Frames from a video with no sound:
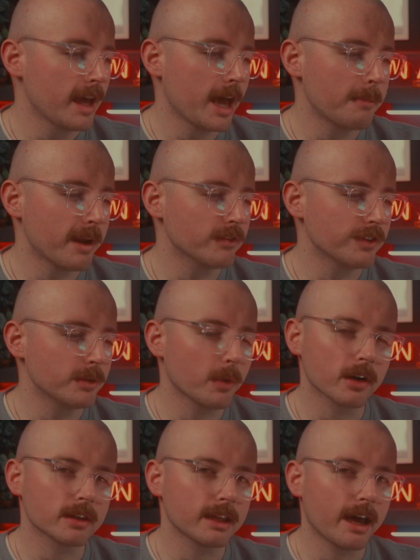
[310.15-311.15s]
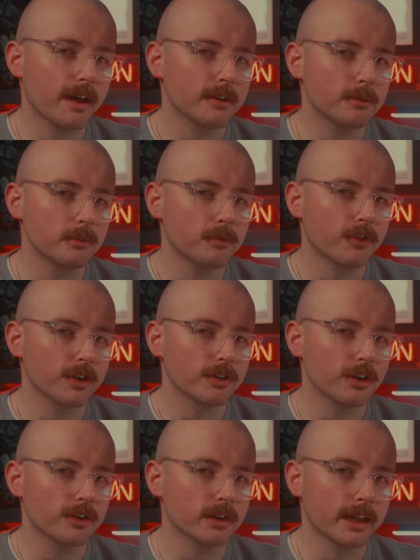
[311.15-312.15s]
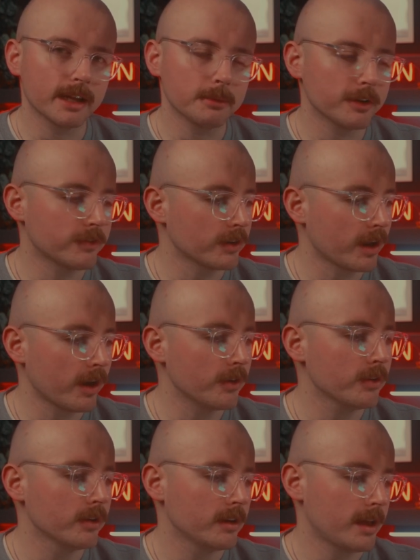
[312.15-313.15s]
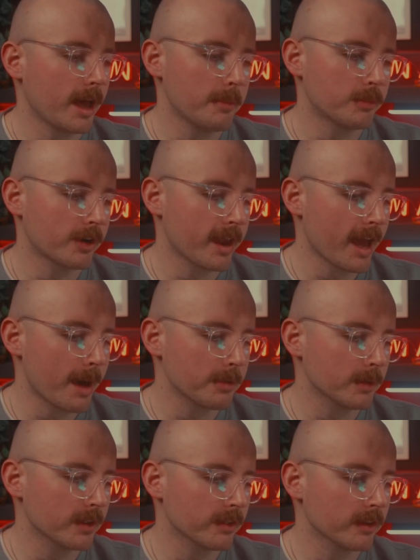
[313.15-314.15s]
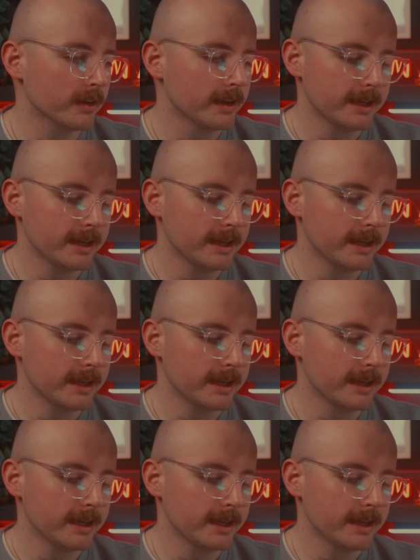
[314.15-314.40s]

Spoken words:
I might rework that further down the line, but for now, I'm pretty happy with it.